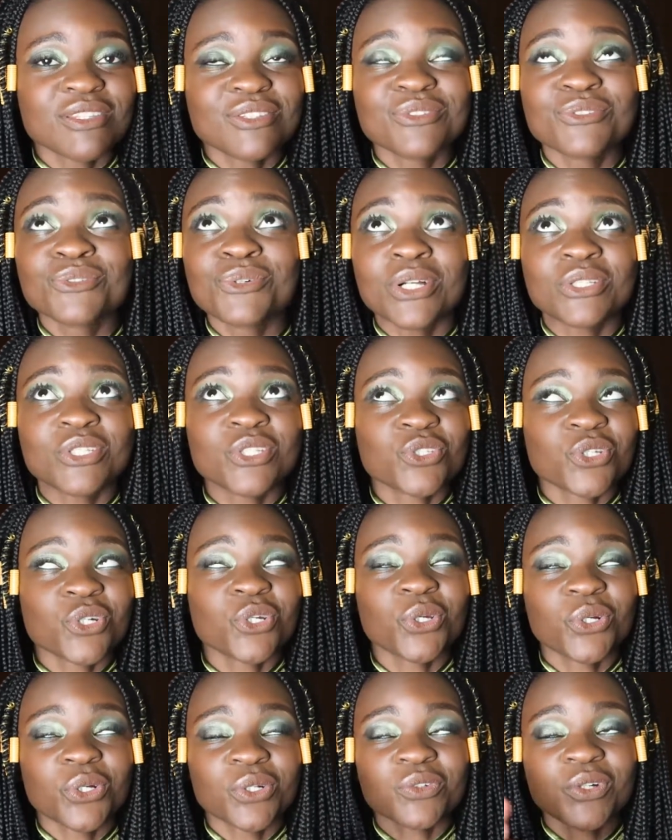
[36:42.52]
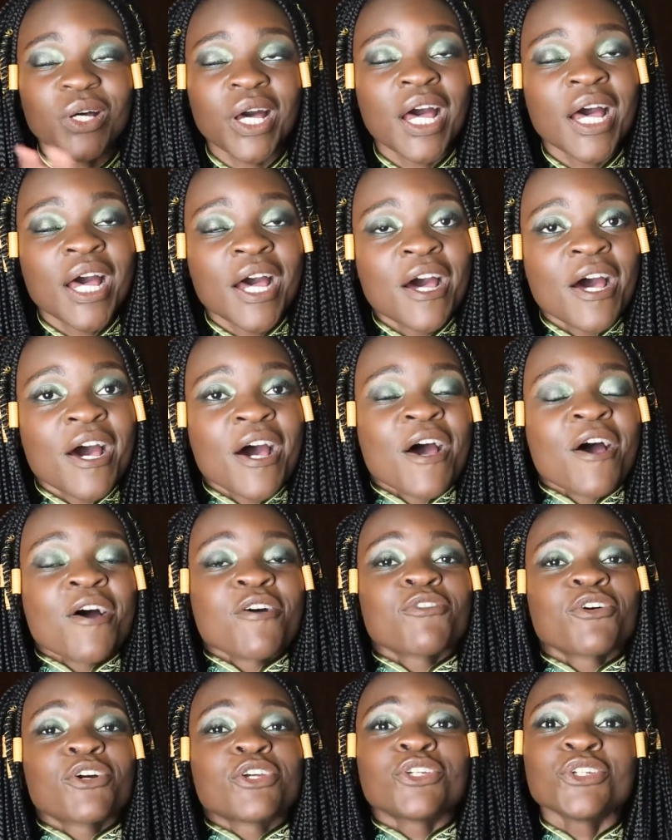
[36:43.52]
do a tutorial
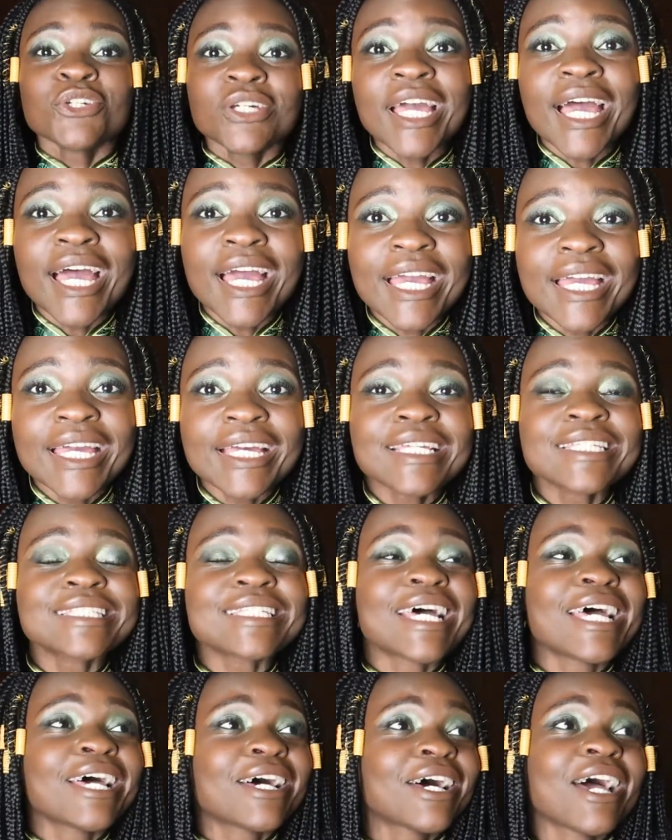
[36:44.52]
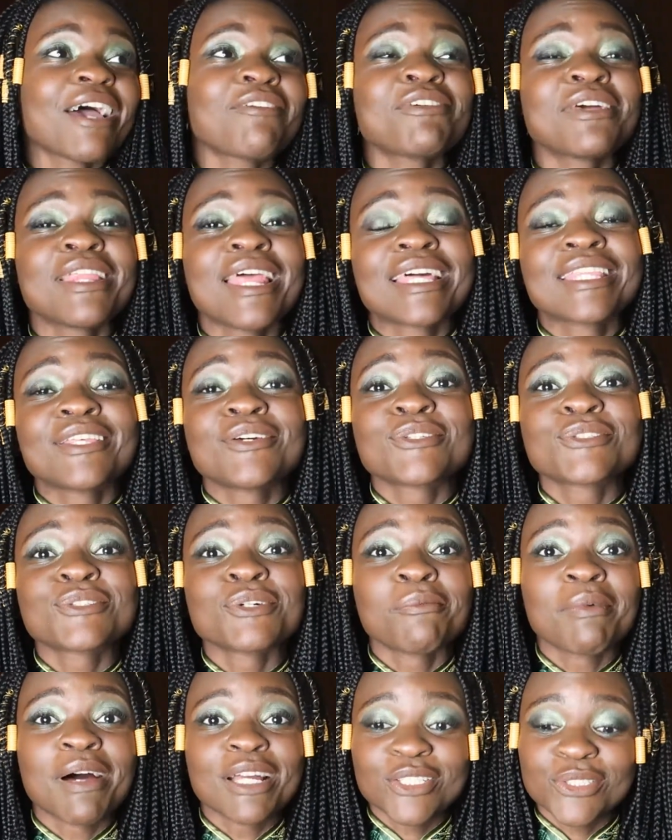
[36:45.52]
for you guys. I feel like there's so
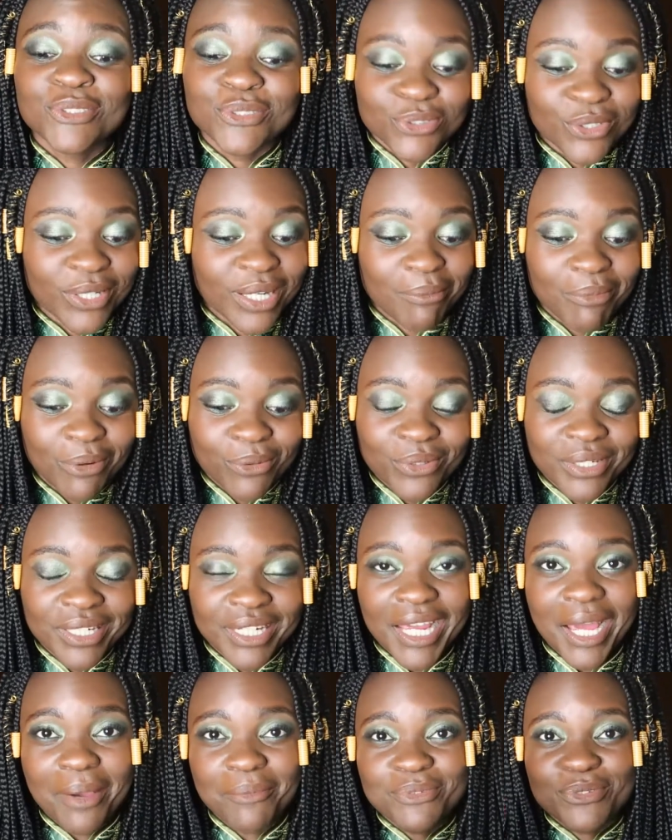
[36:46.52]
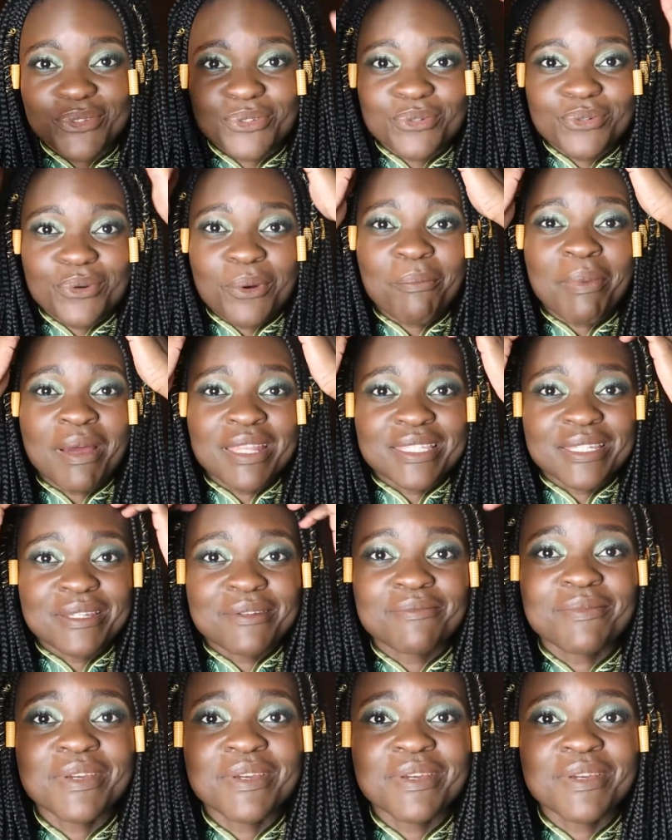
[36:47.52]
much to talk about when it comes to pattern